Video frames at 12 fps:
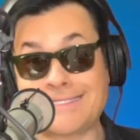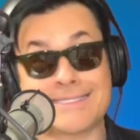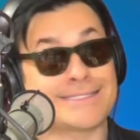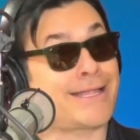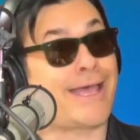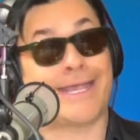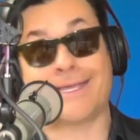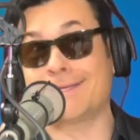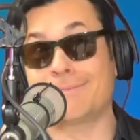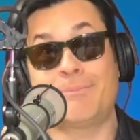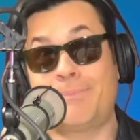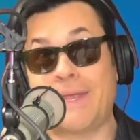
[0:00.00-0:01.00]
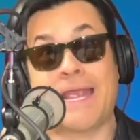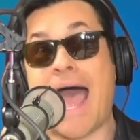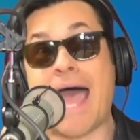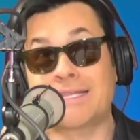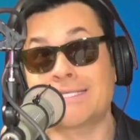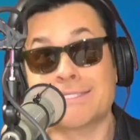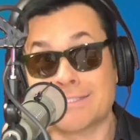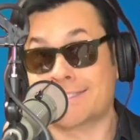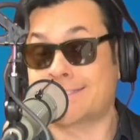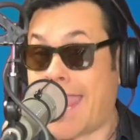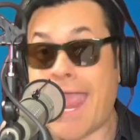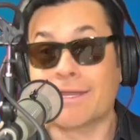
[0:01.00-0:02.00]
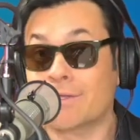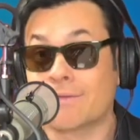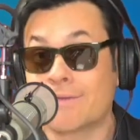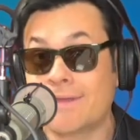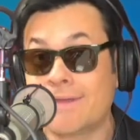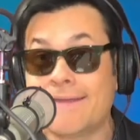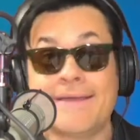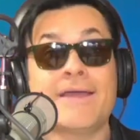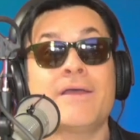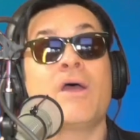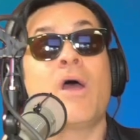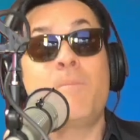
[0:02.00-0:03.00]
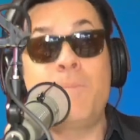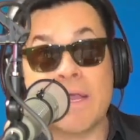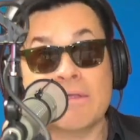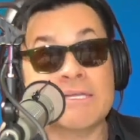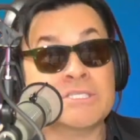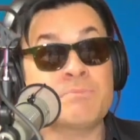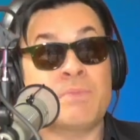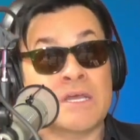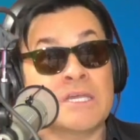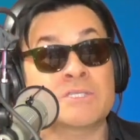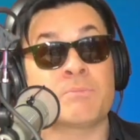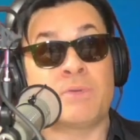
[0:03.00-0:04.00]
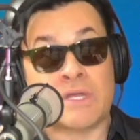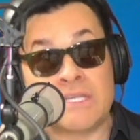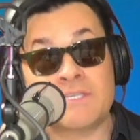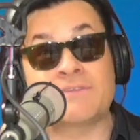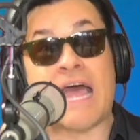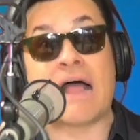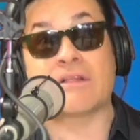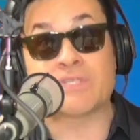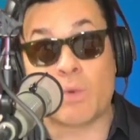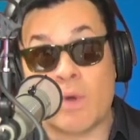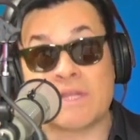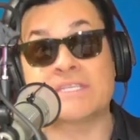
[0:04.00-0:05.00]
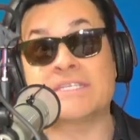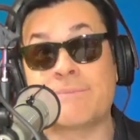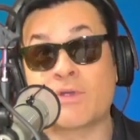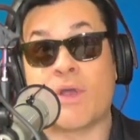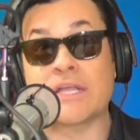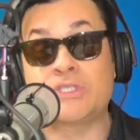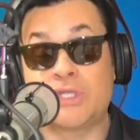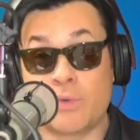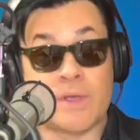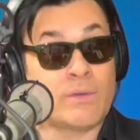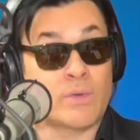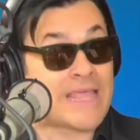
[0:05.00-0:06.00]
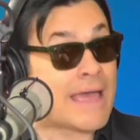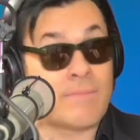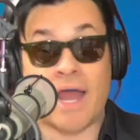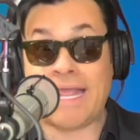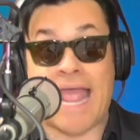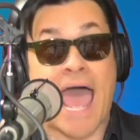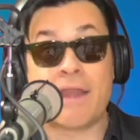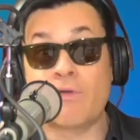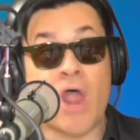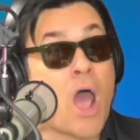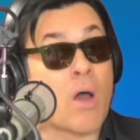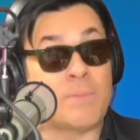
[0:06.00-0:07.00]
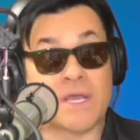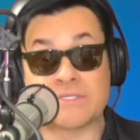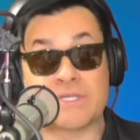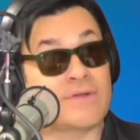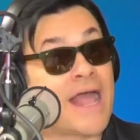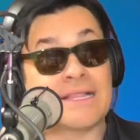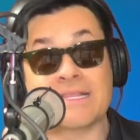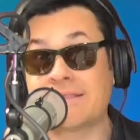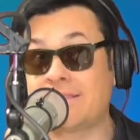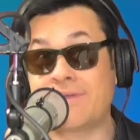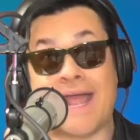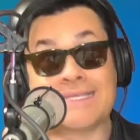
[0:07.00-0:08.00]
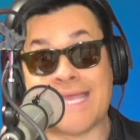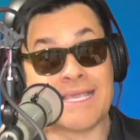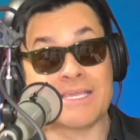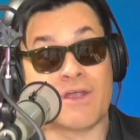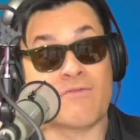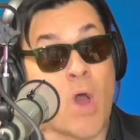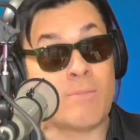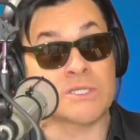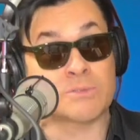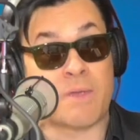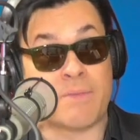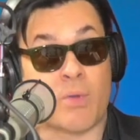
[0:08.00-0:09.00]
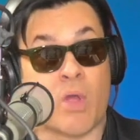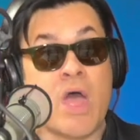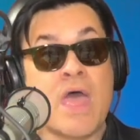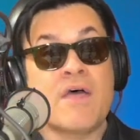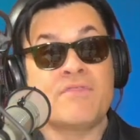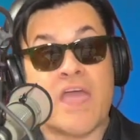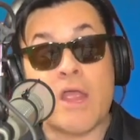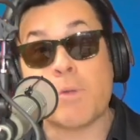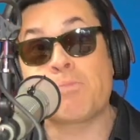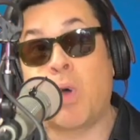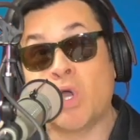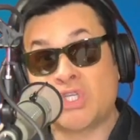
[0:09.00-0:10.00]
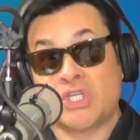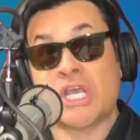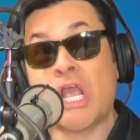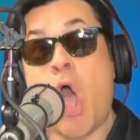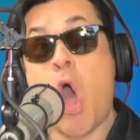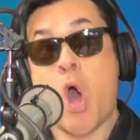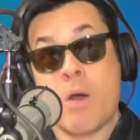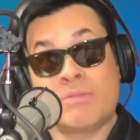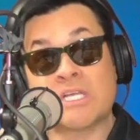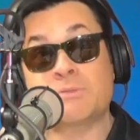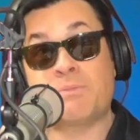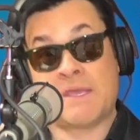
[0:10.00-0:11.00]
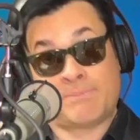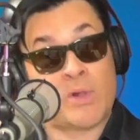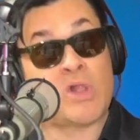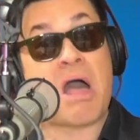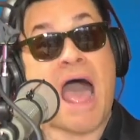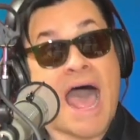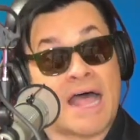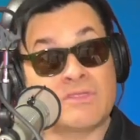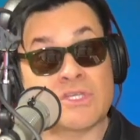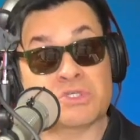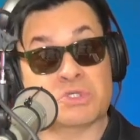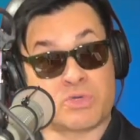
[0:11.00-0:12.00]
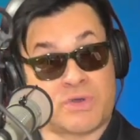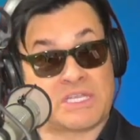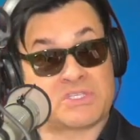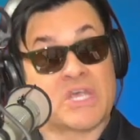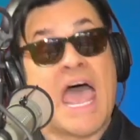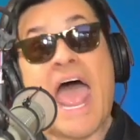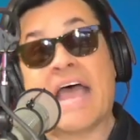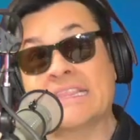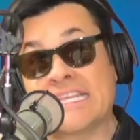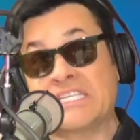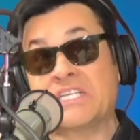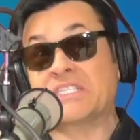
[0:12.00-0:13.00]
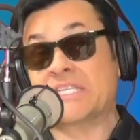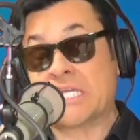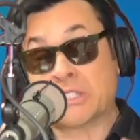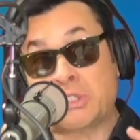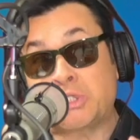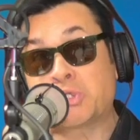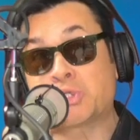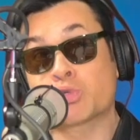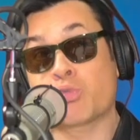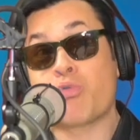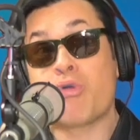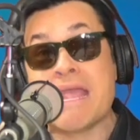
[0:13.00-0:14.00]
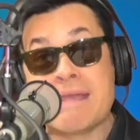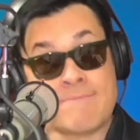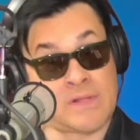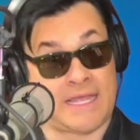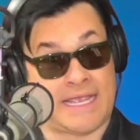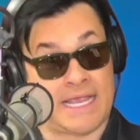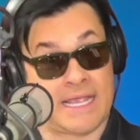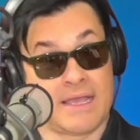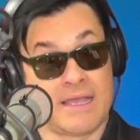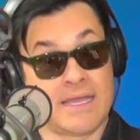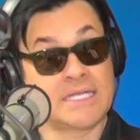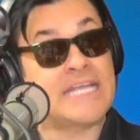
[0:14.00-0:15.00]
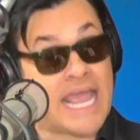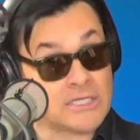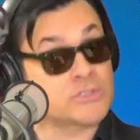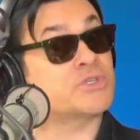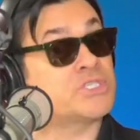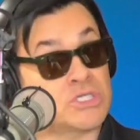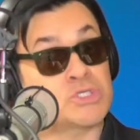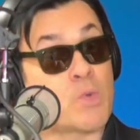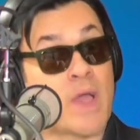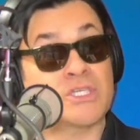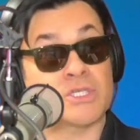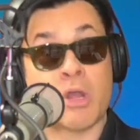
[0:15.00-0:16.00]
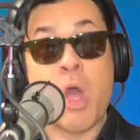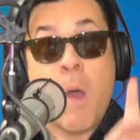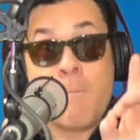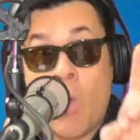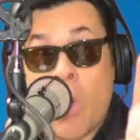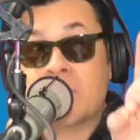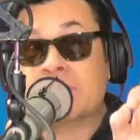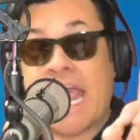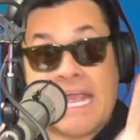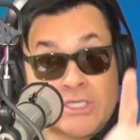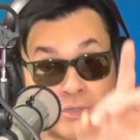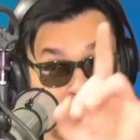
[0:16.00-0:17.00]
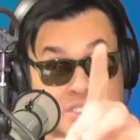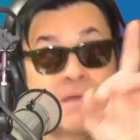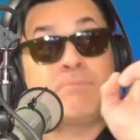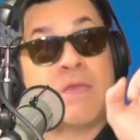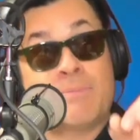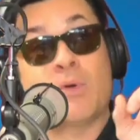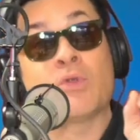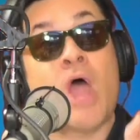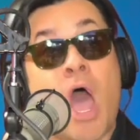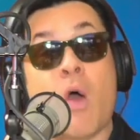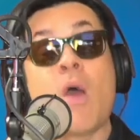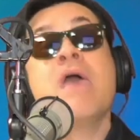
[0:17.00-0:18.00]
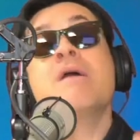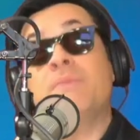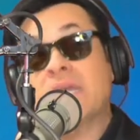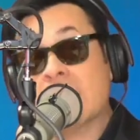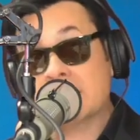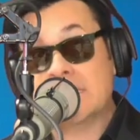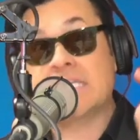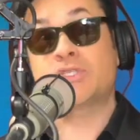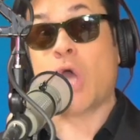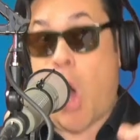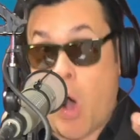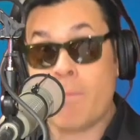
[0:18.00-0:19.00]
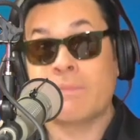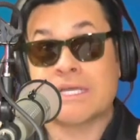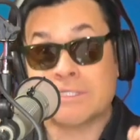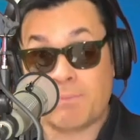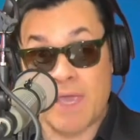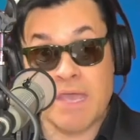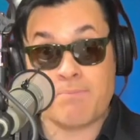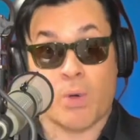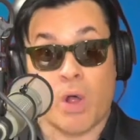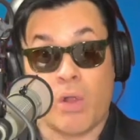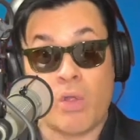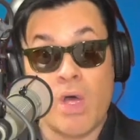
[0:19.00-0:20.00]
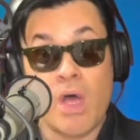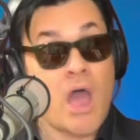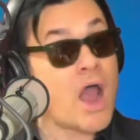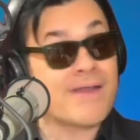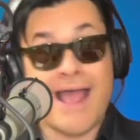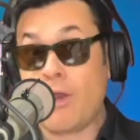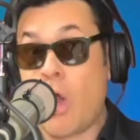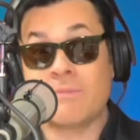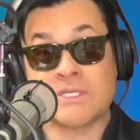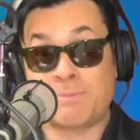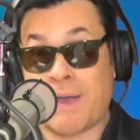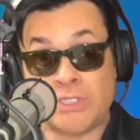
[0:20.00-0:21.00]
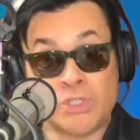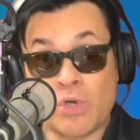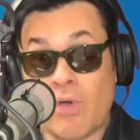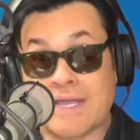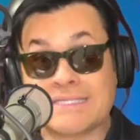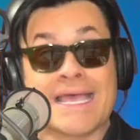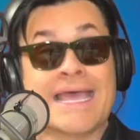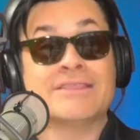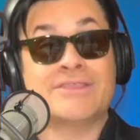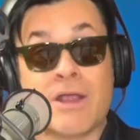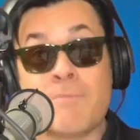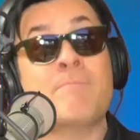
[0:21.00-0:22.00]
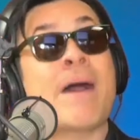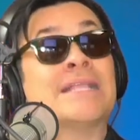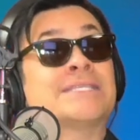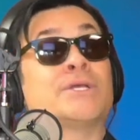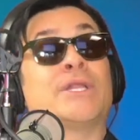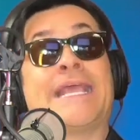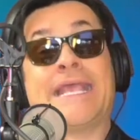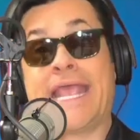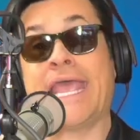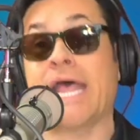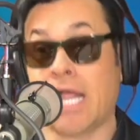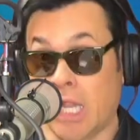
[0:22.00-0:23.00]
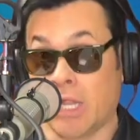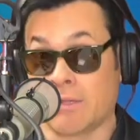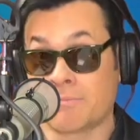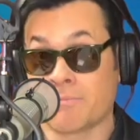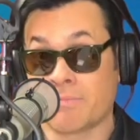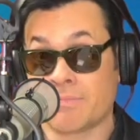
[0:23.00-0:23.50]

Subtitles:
is like beyond, this is a scandal. Billions and billions and billions of dollars. And what are the Democrats doing with that money? I don't know, because they're not taking care of homeless people. They are pushing homeless people on the streets. And this is an extremely dangerous situation, more dangerous than people know, because these homeless people are not homeless by choice. They're mentally ill.